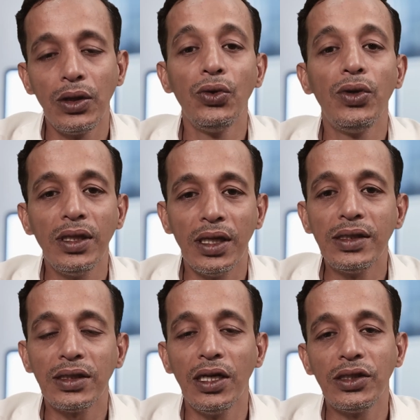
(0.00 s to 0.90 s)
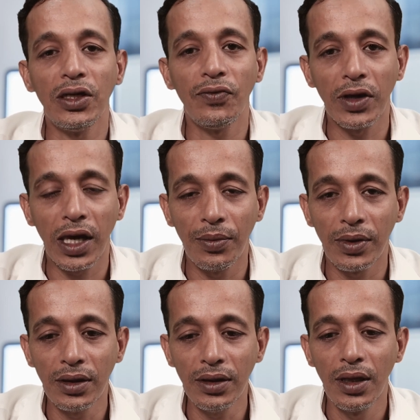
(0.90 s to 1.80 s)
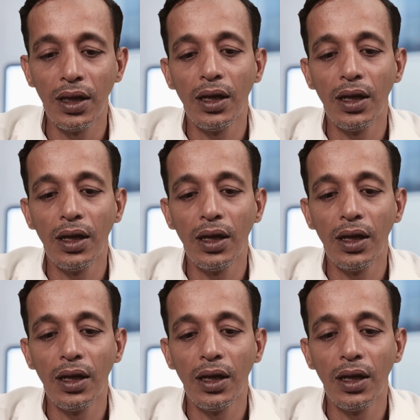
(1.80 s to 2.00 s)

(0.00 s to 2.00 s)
during the installation of the camera,